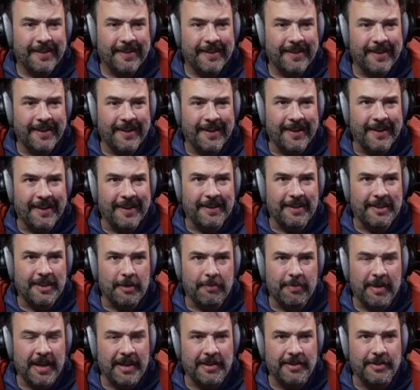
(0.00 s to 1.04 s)

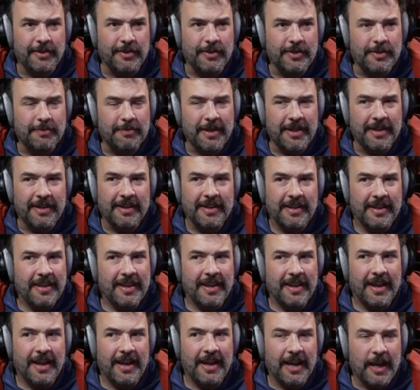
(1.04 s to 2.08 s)
They're bad dudes, but
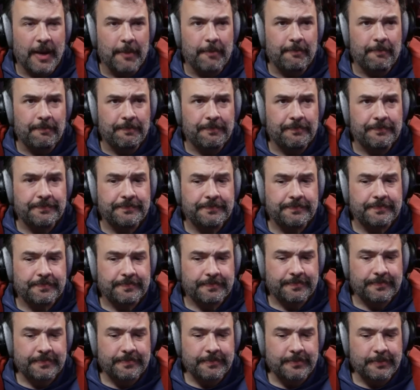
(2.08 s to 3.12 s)

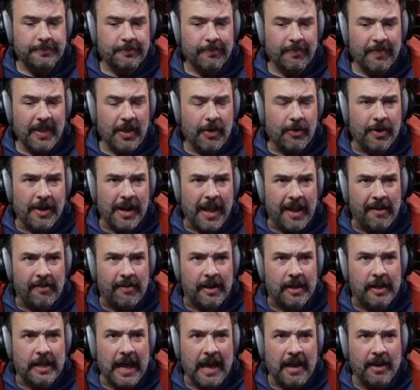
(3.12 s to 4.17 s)
or an
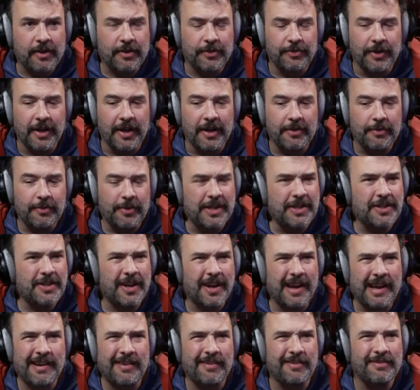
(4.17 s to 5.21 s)
Arakakra, which
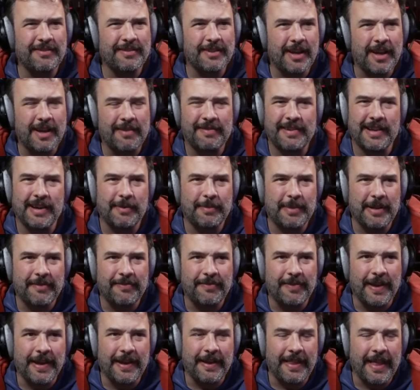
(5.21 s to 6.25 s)
I've never been a
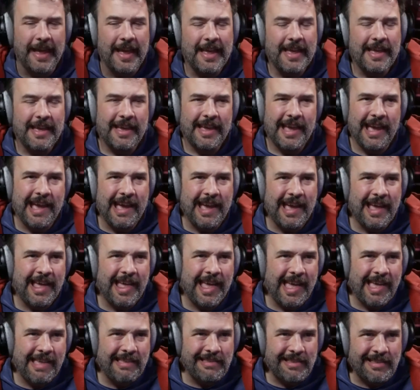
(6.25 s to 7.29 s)
fan of that.
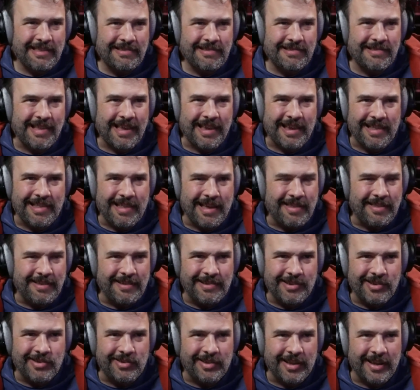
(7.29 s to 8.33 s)
Yeah, it's like another,
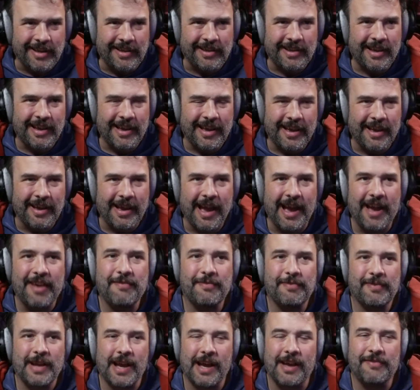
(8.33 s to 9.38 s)
just like
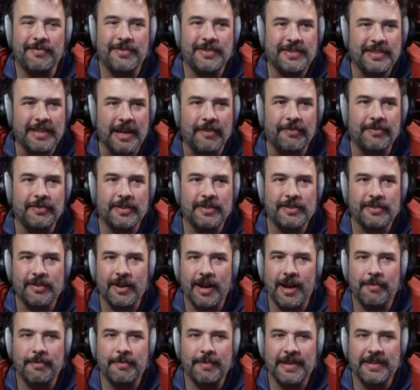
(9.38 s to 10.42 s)
I've
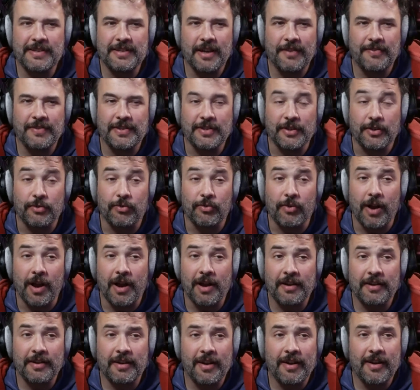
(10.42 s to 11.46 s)
self-described myself as a
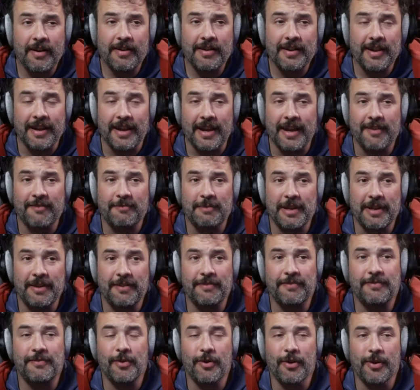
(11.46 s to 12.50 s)
grognard, and I've been
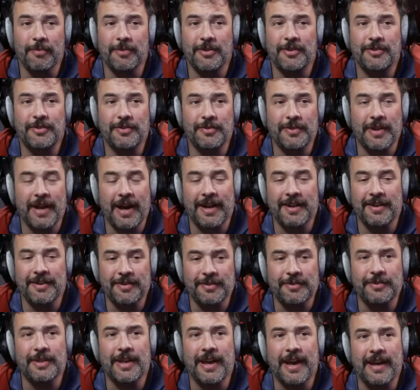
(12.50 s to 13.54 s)
informed to not
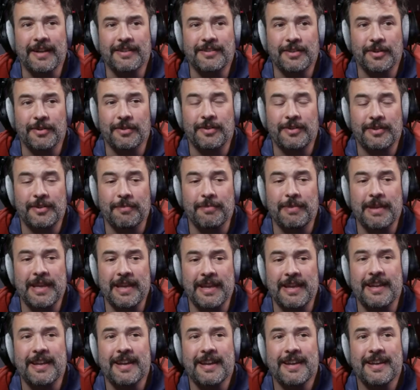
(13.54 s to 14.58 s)
do that. So to
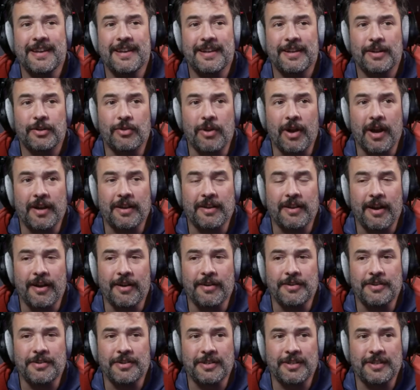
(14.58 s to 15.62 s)
me,
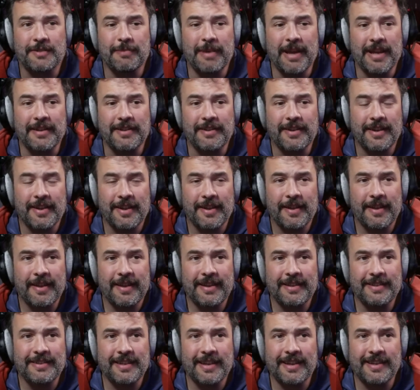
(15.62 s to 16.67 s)
grognard just meant
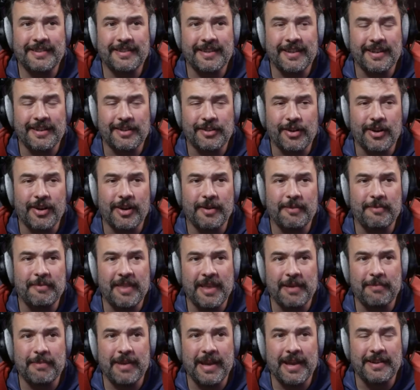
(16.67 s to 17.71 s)
it's a term
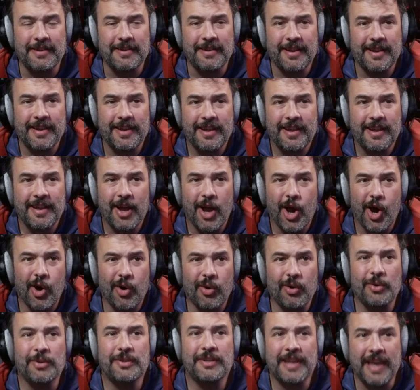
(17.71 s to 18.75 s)
that meant
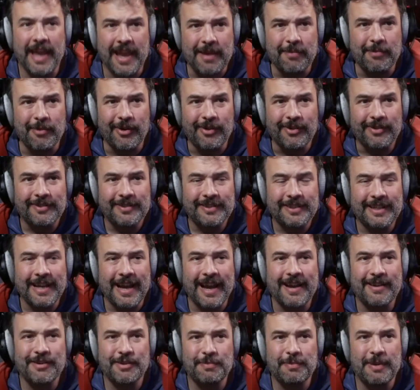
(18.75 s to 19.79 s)
old gamer,
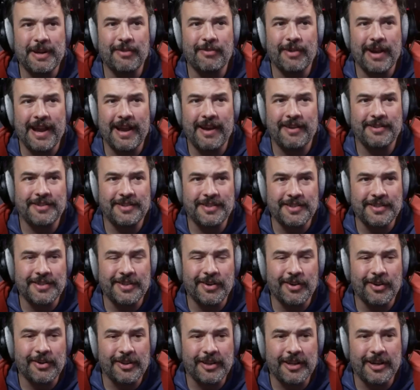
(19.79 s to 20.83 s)
guy who's been around since
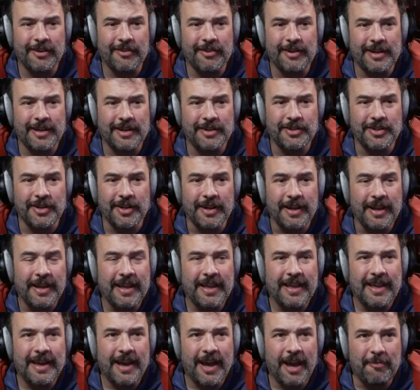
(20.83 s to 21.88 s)
an earlier edition.
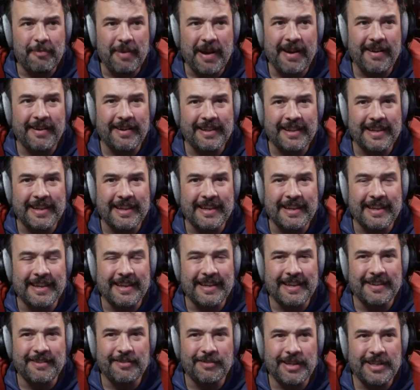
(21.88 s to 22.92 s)
Apparently,
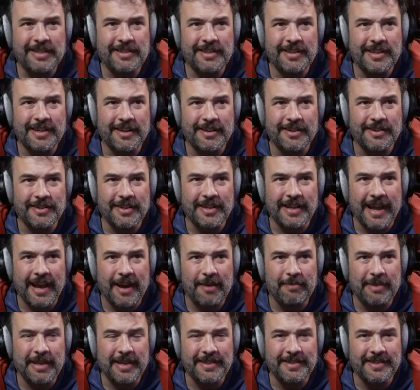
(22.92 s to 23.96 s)
in recent years, it
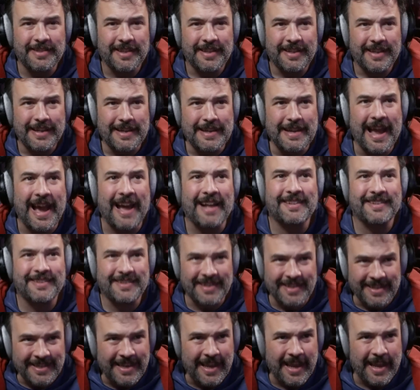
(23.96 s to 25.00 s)
now means
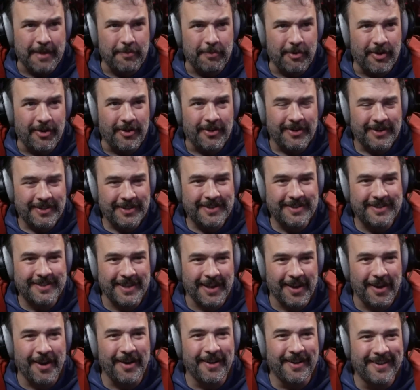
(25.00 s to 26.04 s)
Nazi gamer. So